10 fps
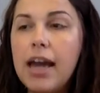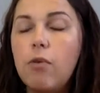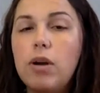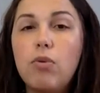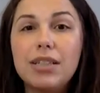
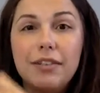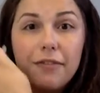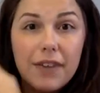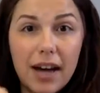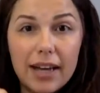and we want to
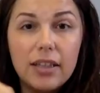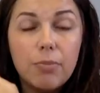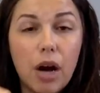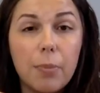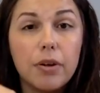find the
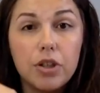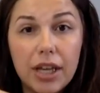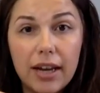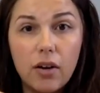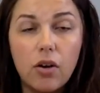proper
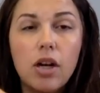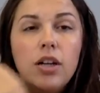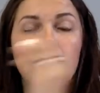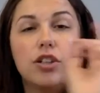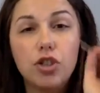channel
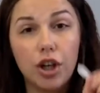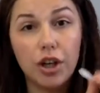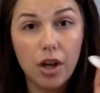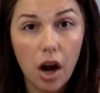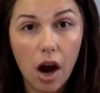to
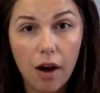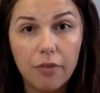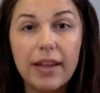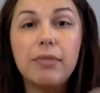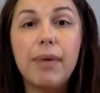turn
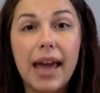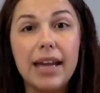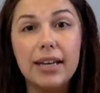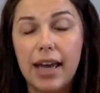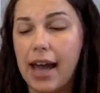off and
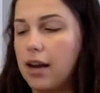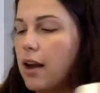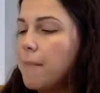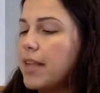pain gate.